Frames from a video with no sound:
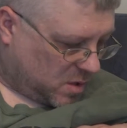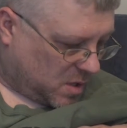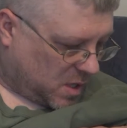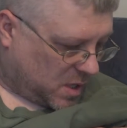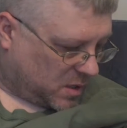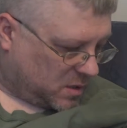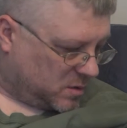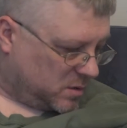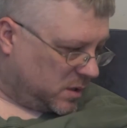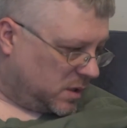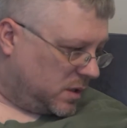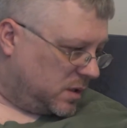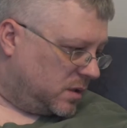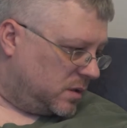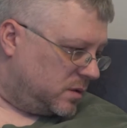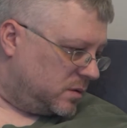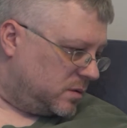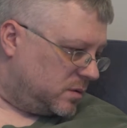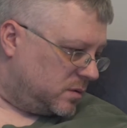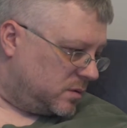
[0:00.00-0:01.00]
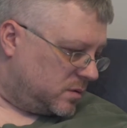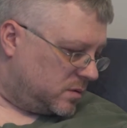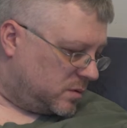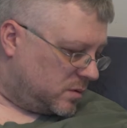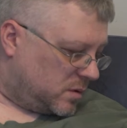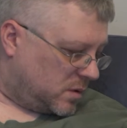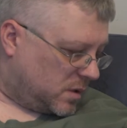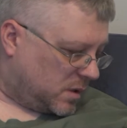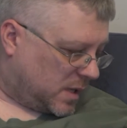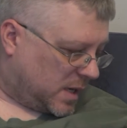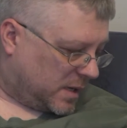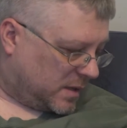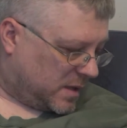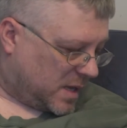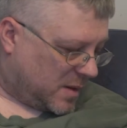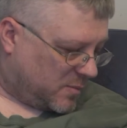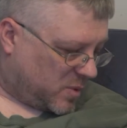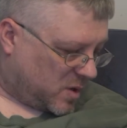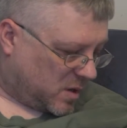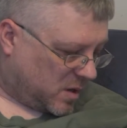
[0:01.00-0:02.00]
I actually like
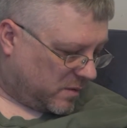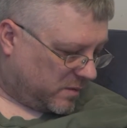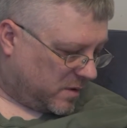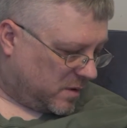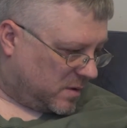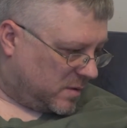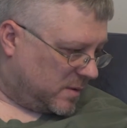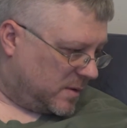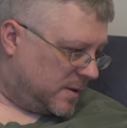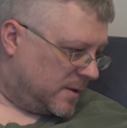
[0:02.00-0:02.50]
that part of it.